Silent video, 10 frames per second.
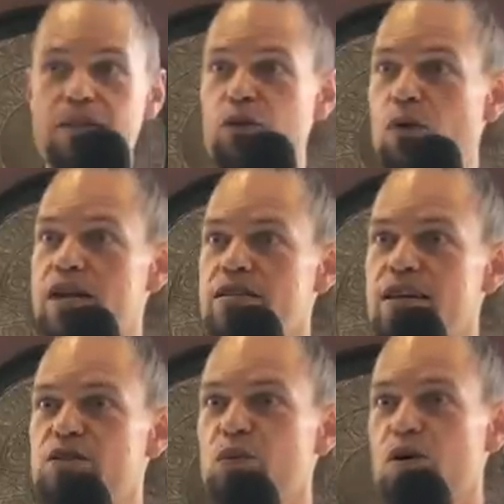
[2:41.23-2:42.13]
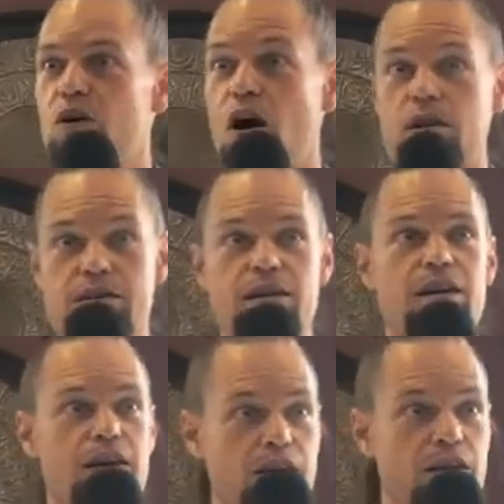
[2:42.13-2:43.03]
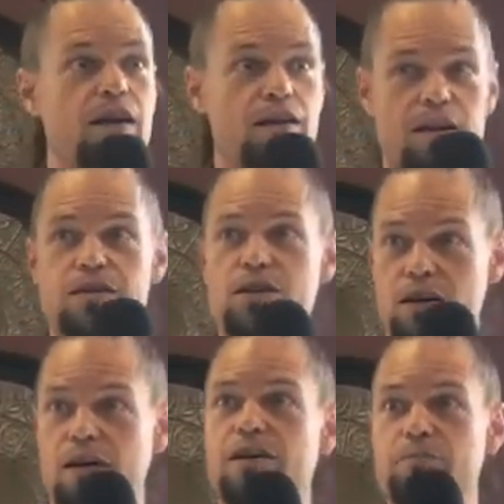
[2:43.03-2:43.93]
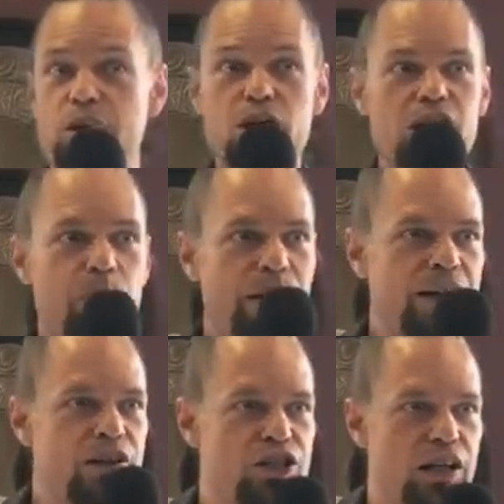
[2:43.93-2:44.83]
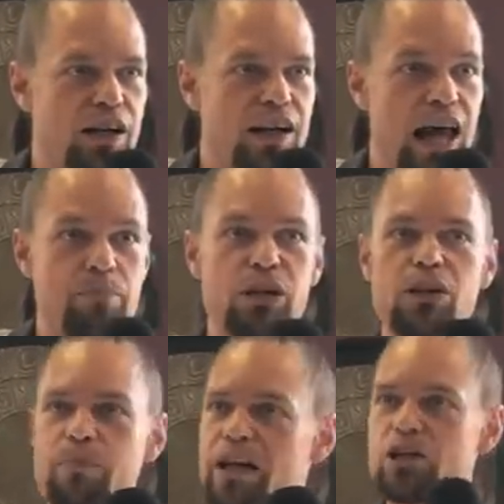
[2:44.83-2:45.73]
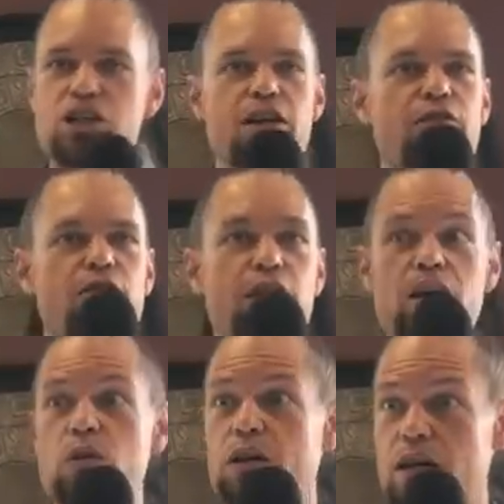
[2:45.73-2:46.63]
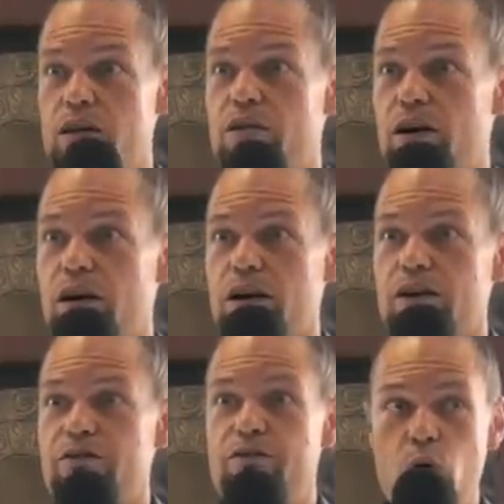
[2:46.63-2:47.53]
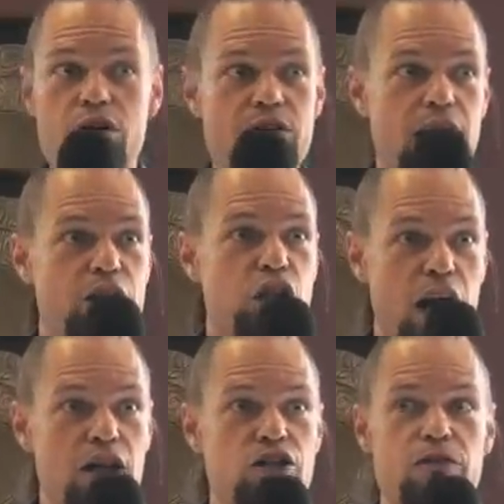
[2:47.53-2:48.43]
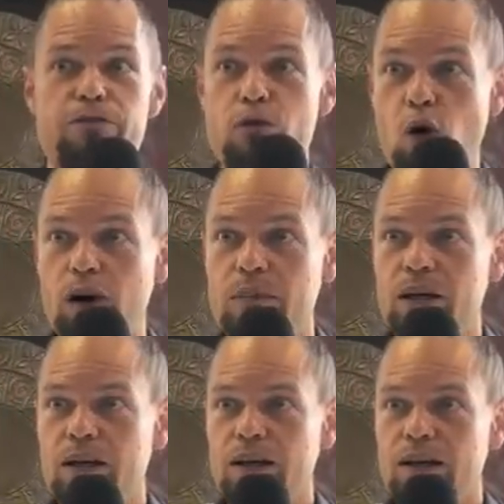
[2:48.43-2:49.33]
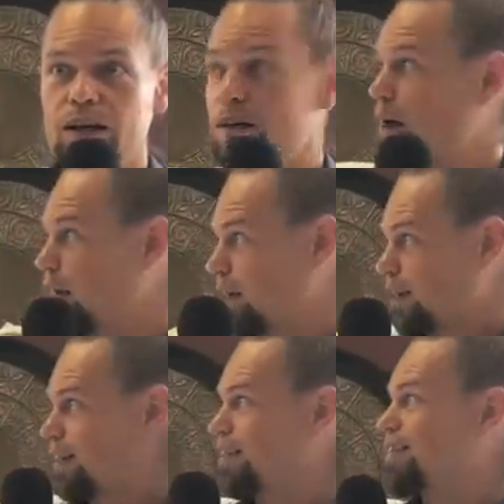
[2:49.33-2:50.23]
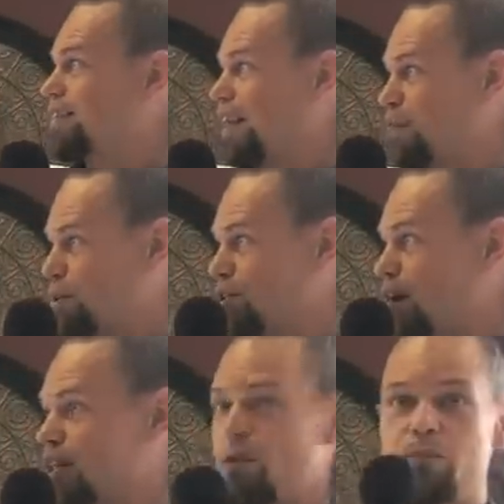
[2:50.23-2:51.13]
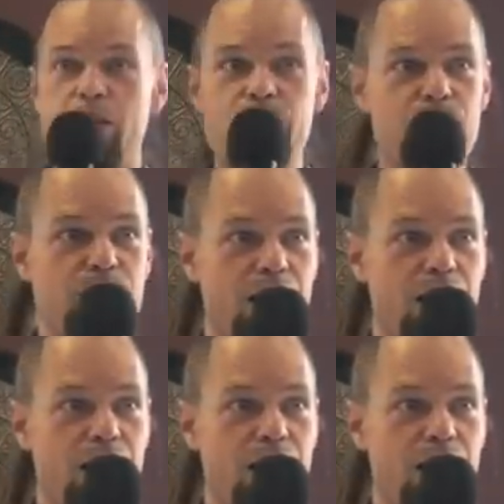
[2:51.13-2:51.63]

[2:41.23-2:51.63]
the resonance will cause it to build up energy. And that build up energy, you will either force a change of form, like was talked about by